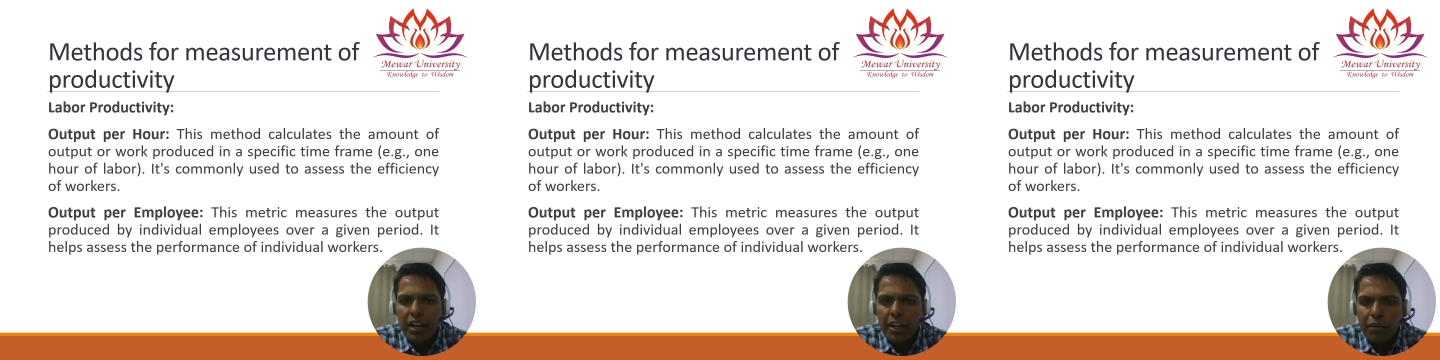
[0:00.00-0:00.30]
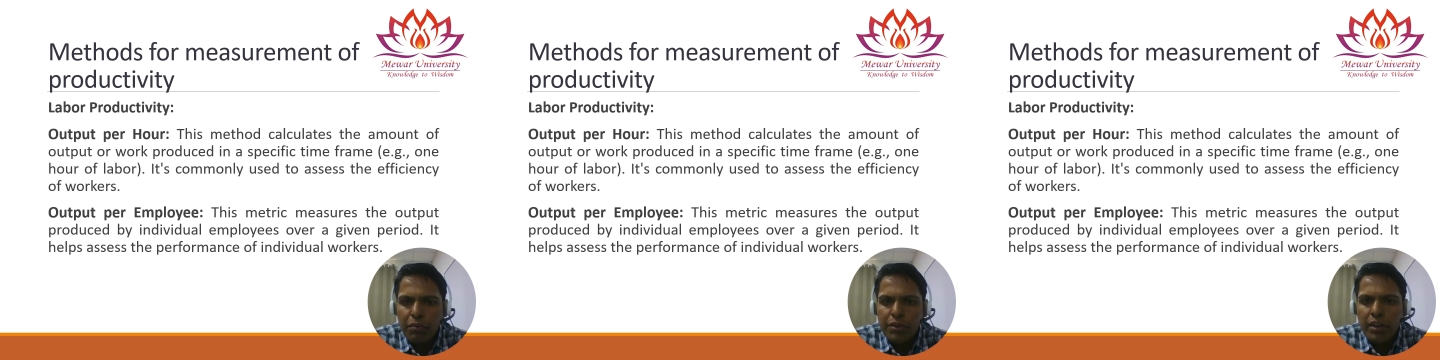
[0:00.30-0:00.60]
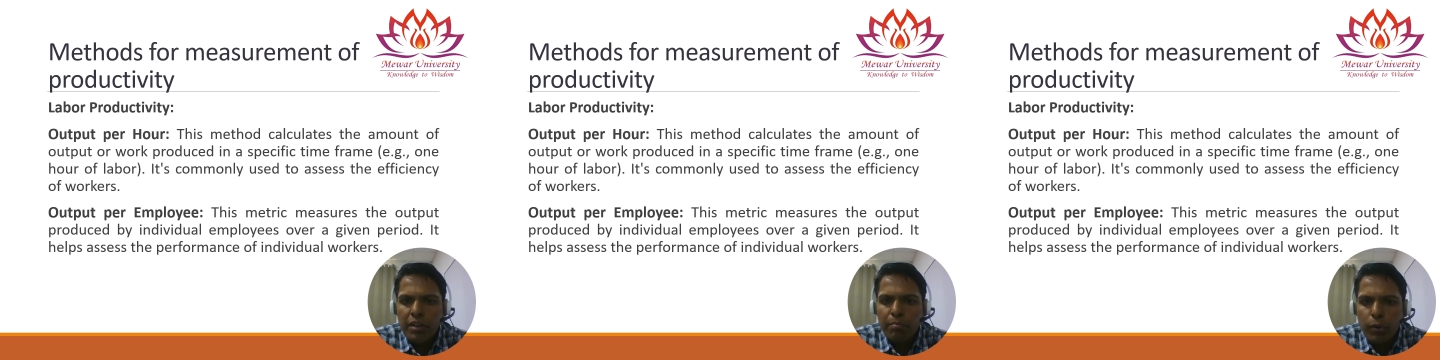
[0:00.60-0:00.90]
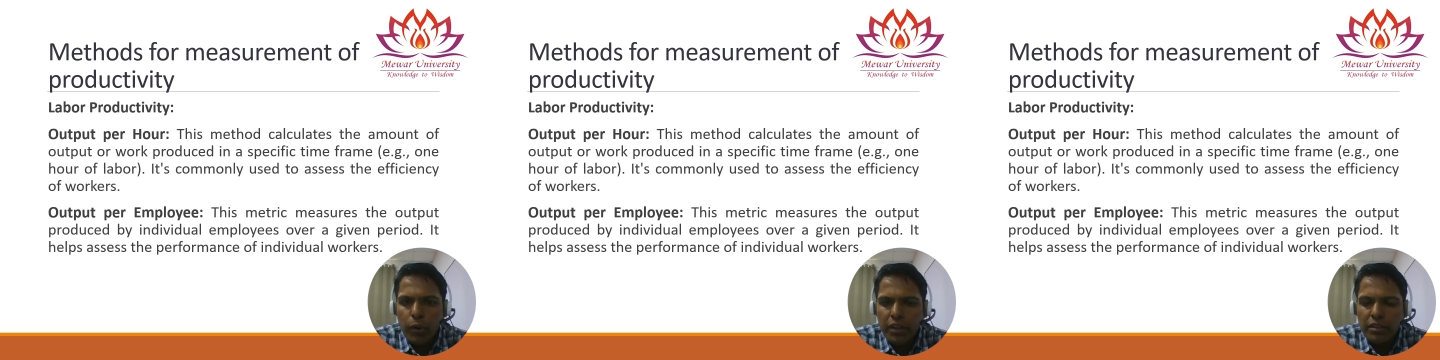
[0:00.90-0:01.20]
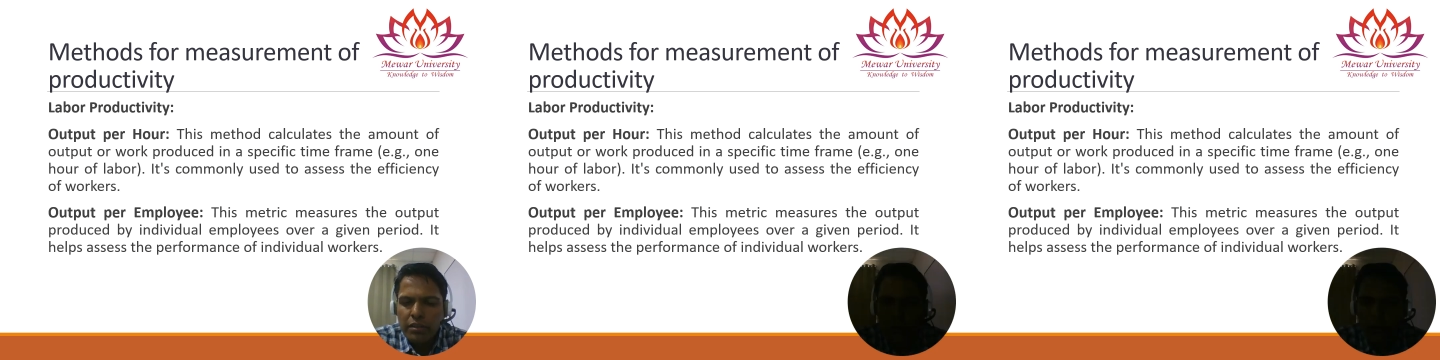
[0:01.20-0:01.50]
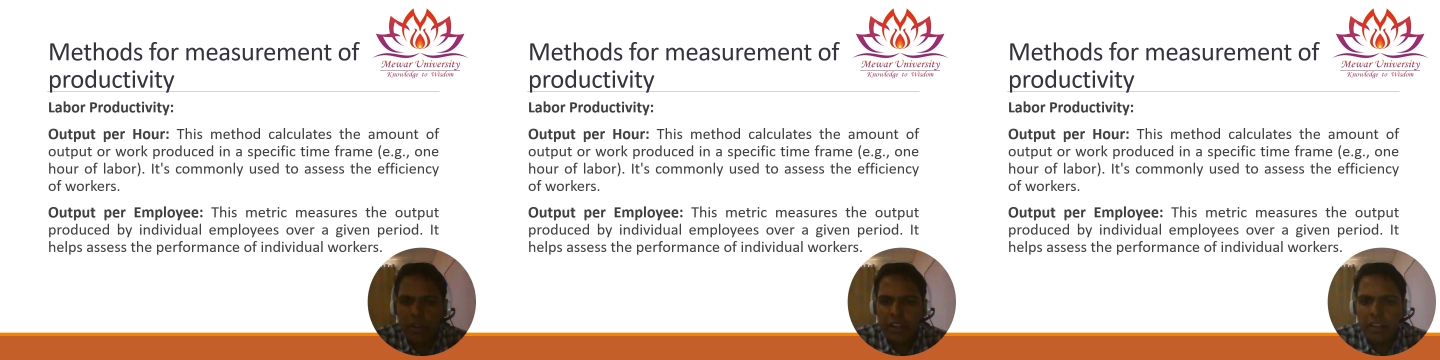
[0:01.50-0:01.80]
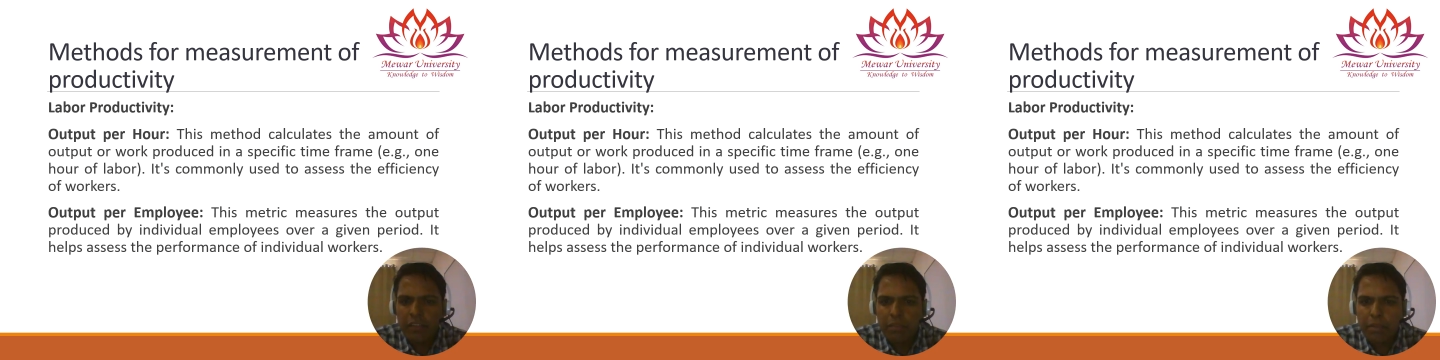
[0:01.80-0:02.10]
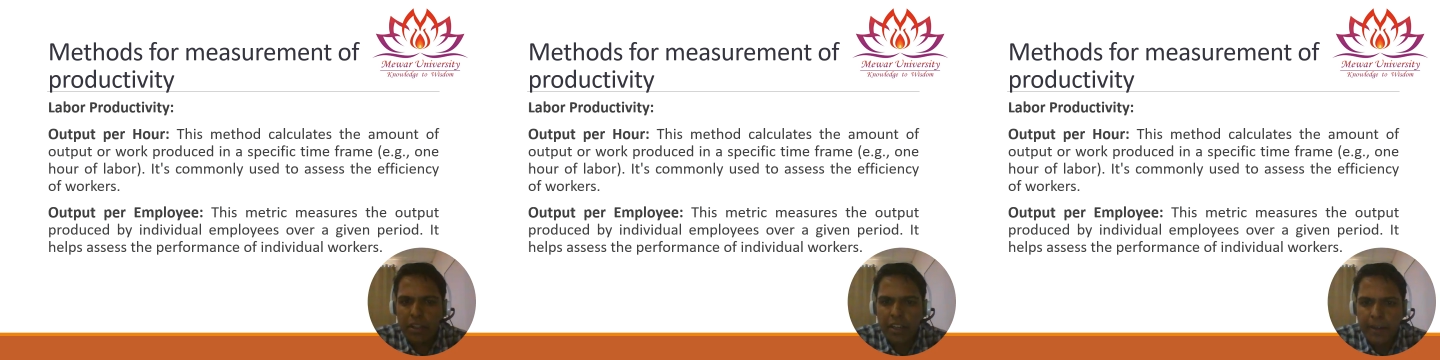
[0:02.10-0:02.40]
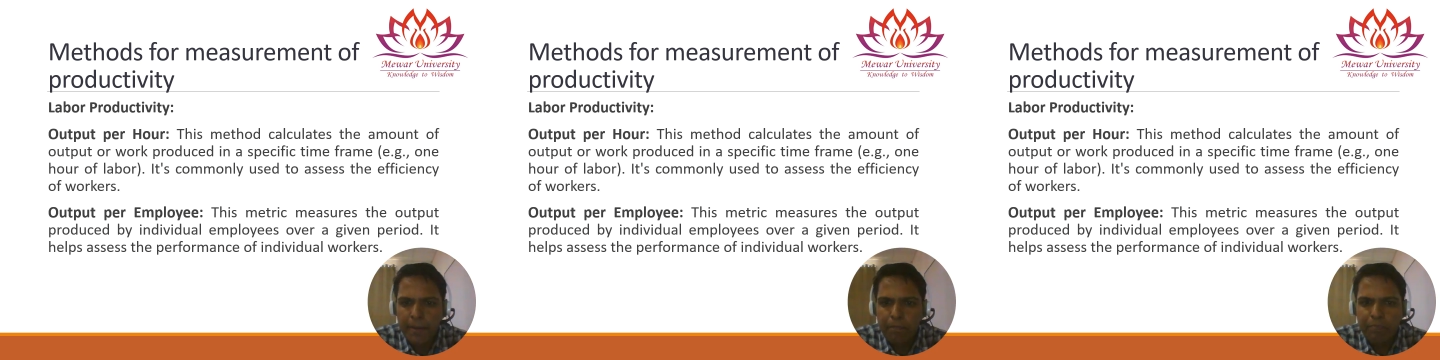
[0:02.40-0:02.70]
individual employees over a given period